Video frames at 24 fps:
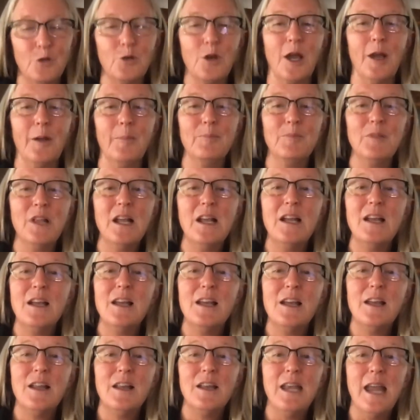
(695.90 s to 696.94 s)
Okay.
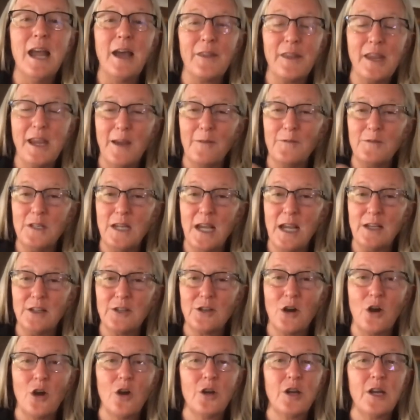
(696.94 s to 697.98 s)
Now, the FDA
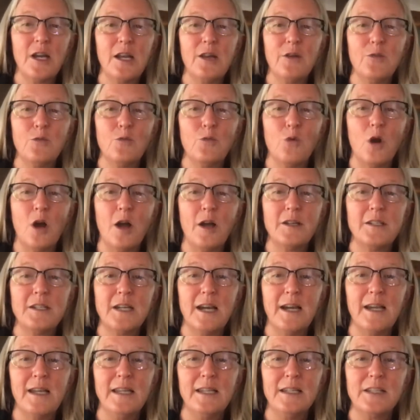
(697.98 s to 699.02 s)
targeted raw
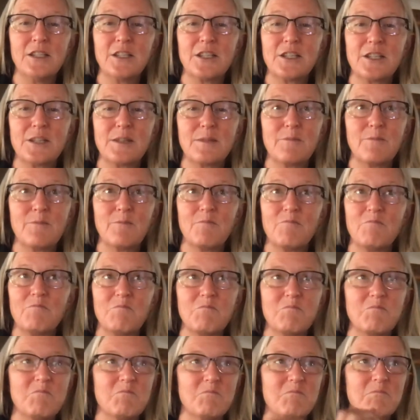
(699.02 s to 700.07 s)
diets
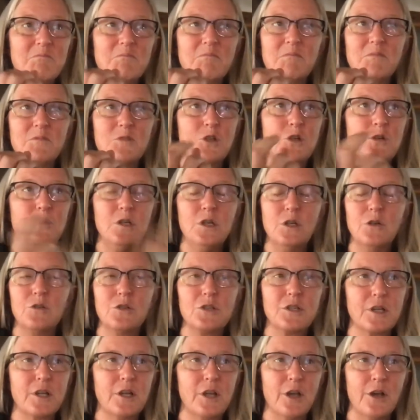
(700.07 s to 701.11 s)
2
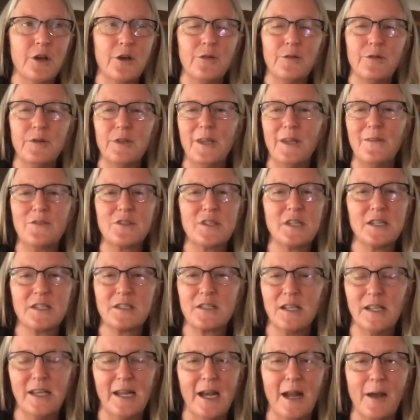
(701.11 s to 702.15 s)
years ago, and they've
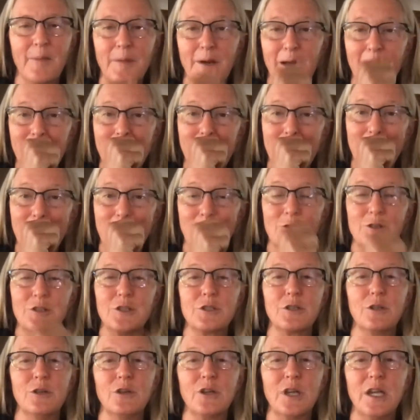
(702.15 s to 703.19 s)
since let up, and I think they're
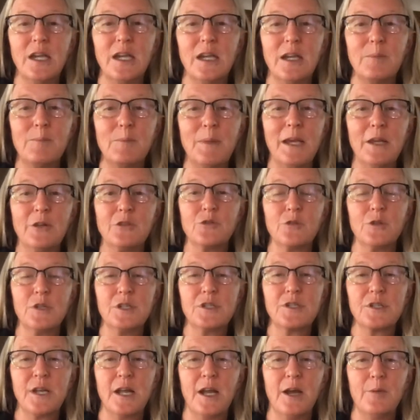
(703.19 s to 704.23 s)
just looking at pet
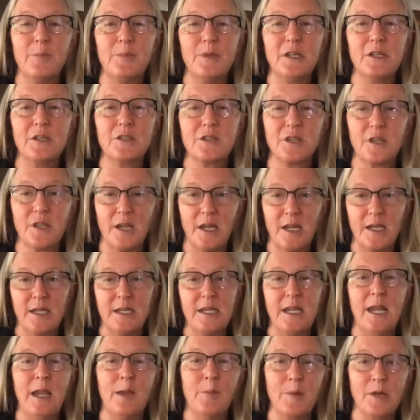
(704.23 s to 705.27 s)
treats now because of the
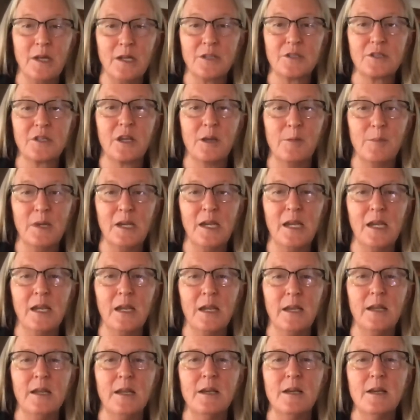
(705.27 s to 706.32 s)
contaminants coming
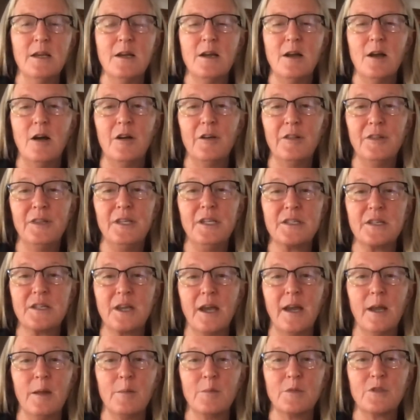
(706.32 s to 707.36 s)
in on these
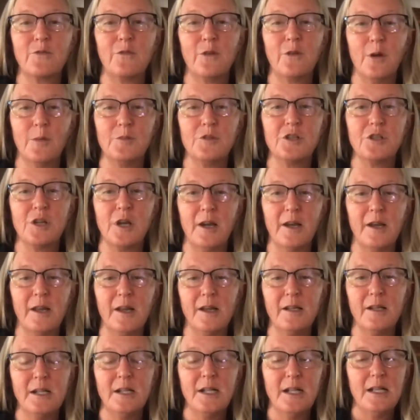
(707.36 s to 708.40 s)
items from
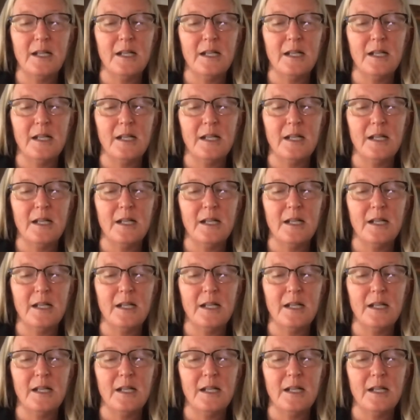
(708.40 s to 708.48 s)
China.